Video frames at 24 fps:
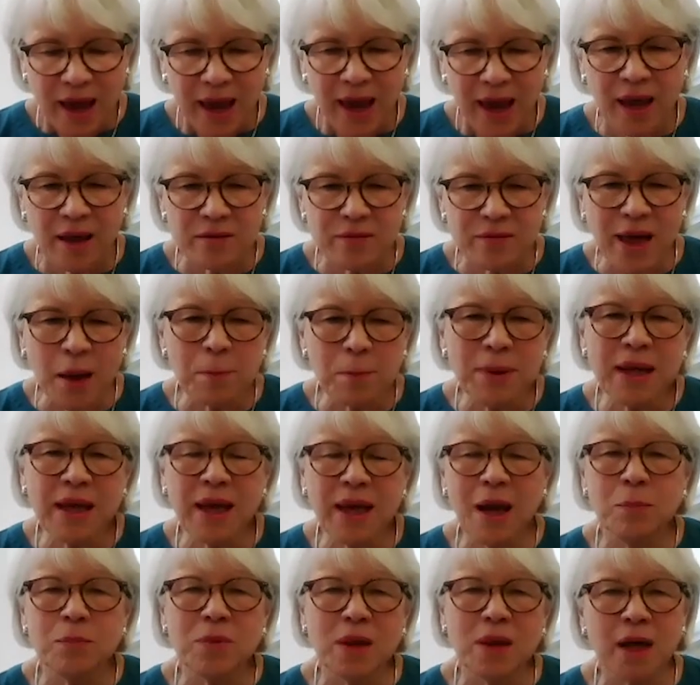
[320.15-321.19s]
and that
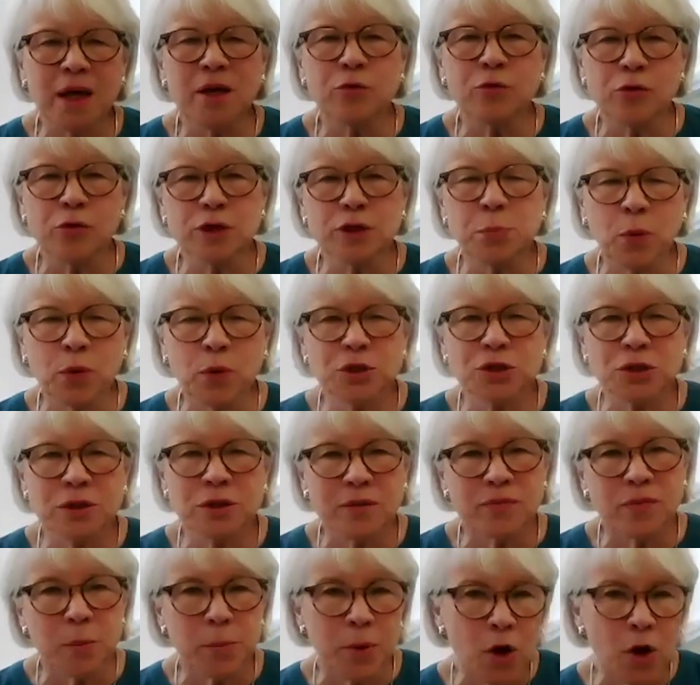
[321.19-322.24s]
became the interest
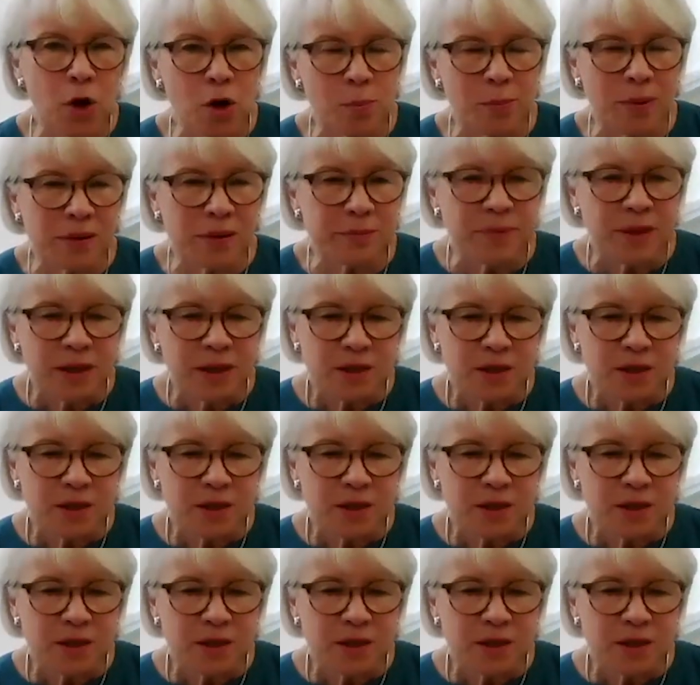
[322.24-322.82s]
portion of the birkman